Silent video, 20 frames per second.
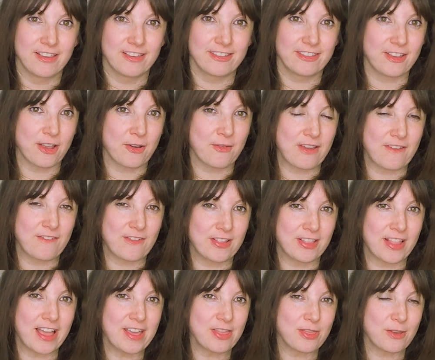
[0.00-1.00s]
So if you
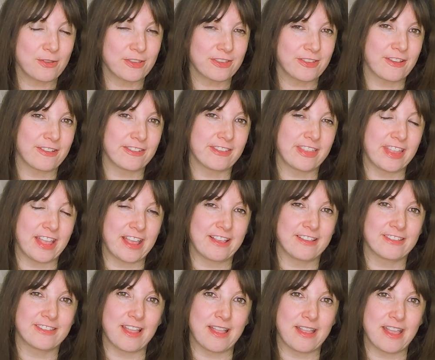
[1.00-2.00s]
like those sorts of
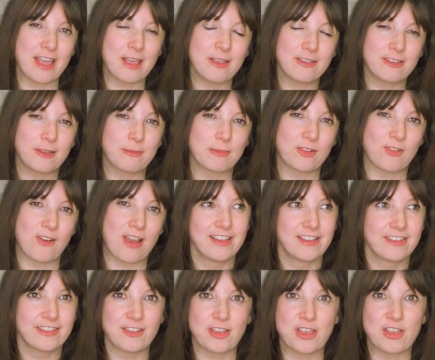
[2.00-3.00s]
things, then hit
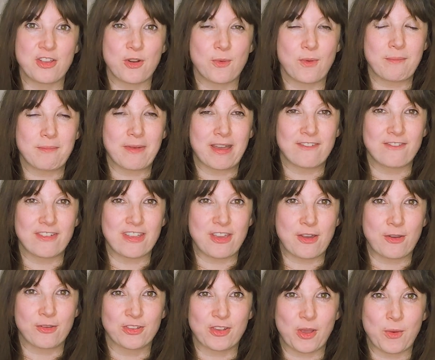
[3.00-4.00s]
subscribe so you know when my
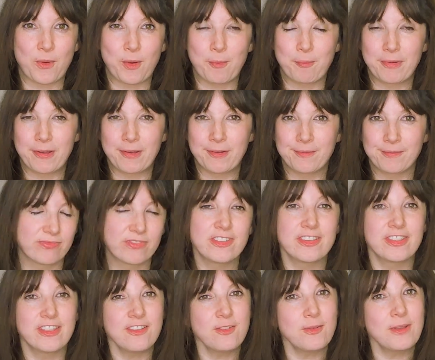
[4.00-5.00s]
videos go up.
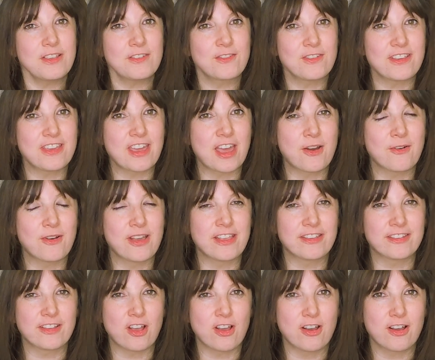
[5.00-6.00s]
So this week's video
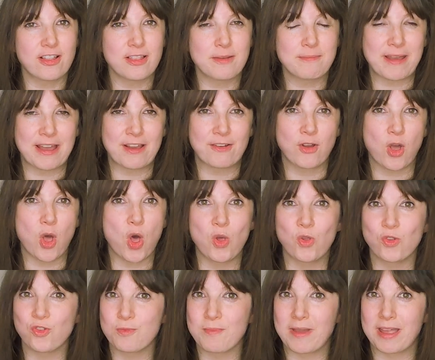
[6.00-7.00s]
is all about
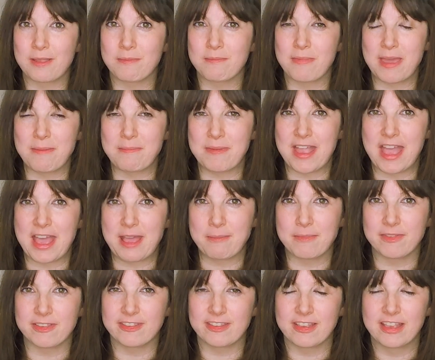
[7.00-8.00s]
old man baby
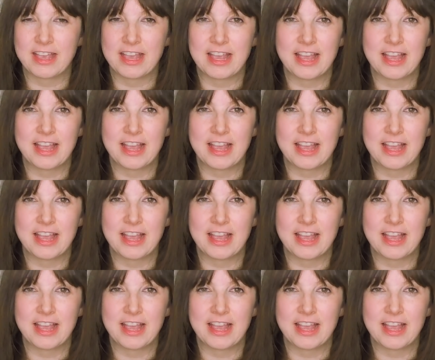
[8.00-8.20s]
names.